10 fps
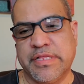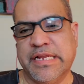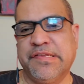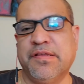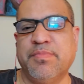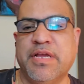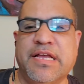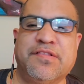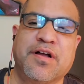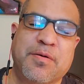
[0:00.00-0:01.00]
That is something I
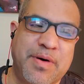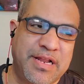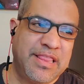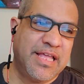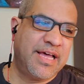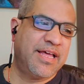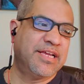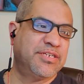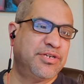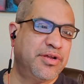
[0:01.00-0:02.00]
talk about a lot. I
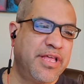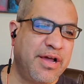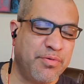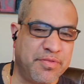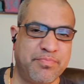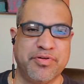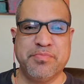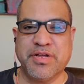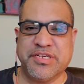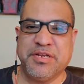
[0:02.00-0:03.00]
share that with pretty
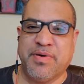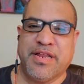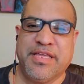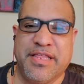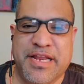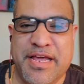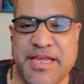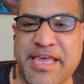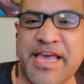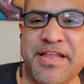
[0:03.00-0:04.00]
much anybody that I
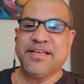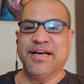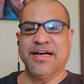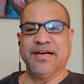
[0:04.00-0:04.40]
can.